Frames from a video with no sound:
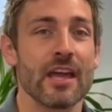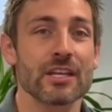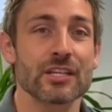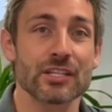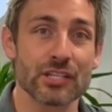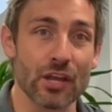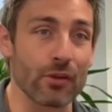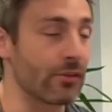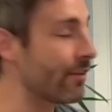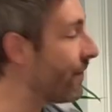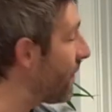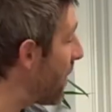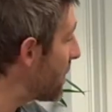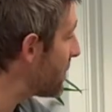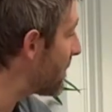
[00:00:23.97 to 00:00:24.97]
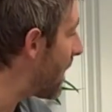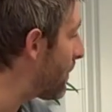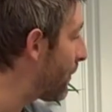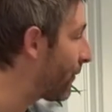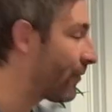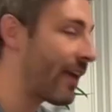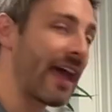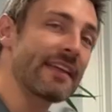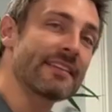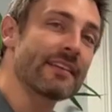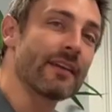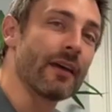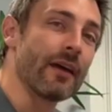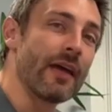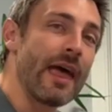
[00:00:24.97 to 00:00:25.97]
So the first type of
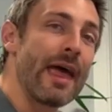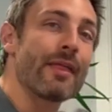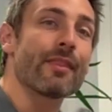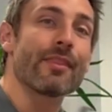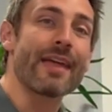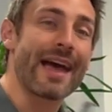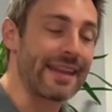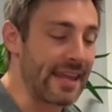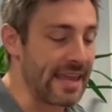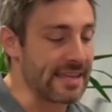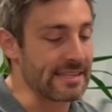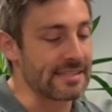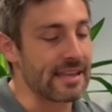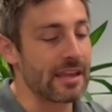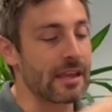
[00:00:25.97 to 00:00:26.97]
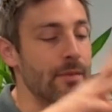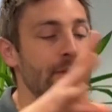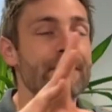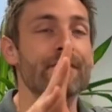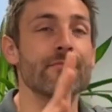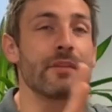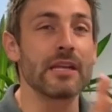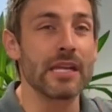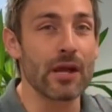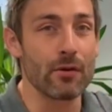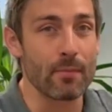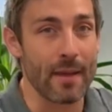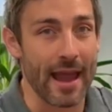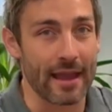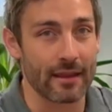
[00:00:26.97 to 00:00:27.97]
sciatica, that is coming from the lower
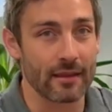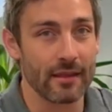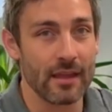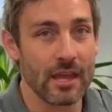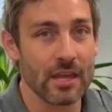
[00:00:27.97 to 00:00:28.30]
back.